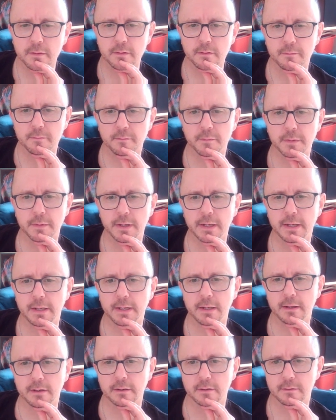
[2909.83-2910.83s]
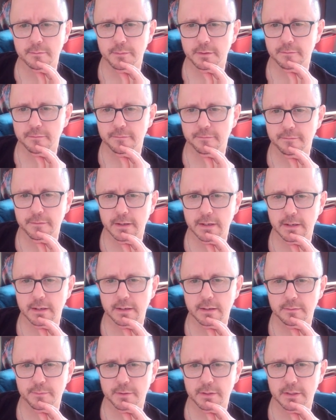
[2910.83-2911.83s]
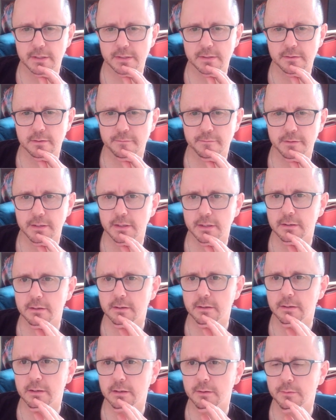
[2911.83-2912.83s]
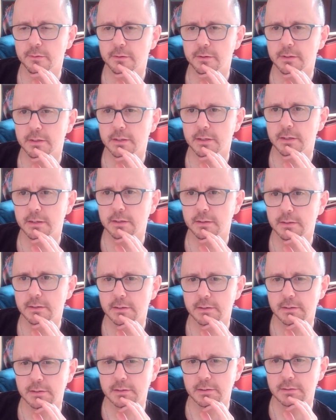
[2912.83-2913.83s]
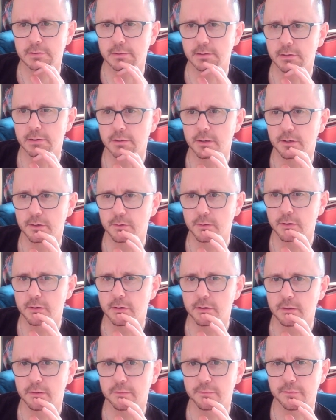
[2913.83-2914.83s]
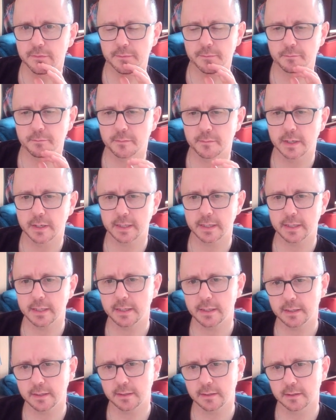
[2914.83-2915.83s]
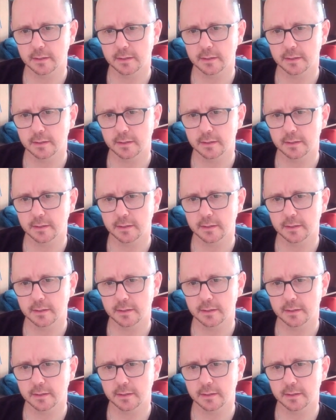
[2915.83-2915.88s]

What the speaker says: Mania could be a fad, but that's not fitting in anywhere in there. To go off money